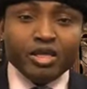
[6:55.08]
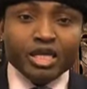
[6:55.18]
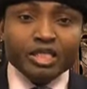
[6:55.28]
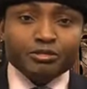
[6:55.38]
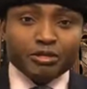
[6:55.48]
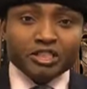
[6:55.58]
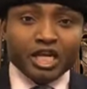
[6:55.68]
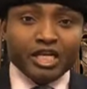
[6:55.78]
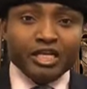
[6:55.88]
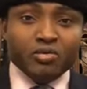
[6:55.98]

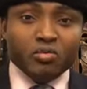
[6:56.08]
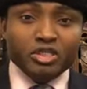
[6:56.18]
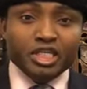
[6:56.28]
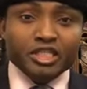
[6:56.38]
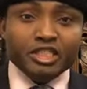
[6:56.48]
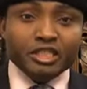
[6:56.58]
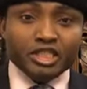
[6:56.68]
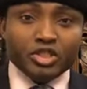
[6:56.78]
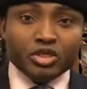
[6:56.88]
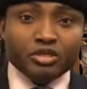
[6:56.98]
especially within the
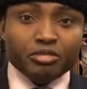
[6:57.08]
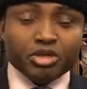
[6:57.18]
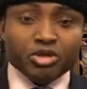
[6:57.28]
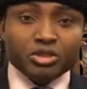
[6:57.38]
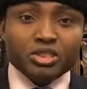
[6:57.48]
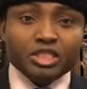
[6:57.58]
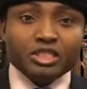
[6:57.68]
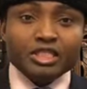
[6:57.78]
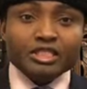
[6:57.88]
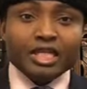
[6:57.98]
region, because
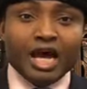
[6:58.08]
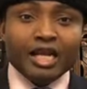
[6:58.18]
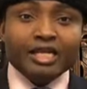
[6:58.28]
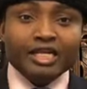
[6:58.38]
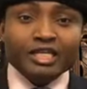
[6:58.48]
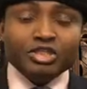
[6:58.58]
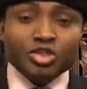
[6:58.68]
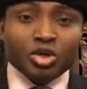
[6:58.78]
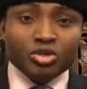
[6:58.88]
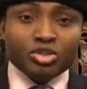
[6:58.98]
this is an
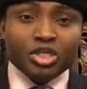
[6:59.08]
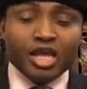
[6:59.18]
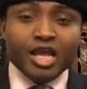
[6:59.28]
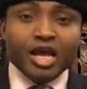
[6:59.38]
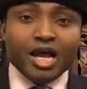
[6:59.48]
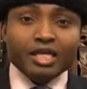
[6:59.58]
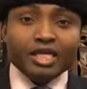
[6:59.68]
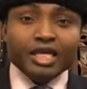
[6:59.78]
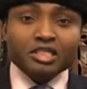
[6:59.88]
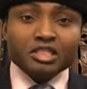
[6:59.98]
insult
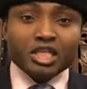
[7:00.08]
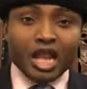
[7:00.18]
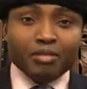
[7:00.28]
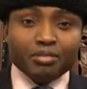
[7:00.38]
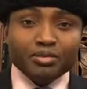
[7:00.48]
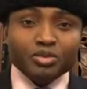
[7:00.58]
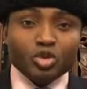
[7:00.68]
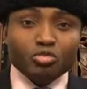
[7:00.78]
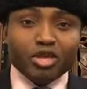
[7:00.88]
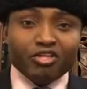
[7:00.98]
and a slap
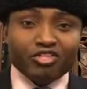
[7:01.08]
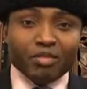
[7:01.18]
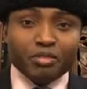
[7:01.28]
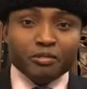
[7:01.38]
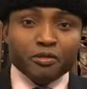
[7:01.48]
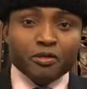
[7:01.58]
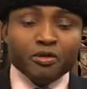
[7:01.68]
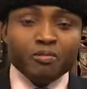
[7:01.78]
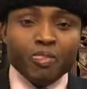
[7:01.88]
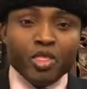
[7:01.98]
to Biafra people.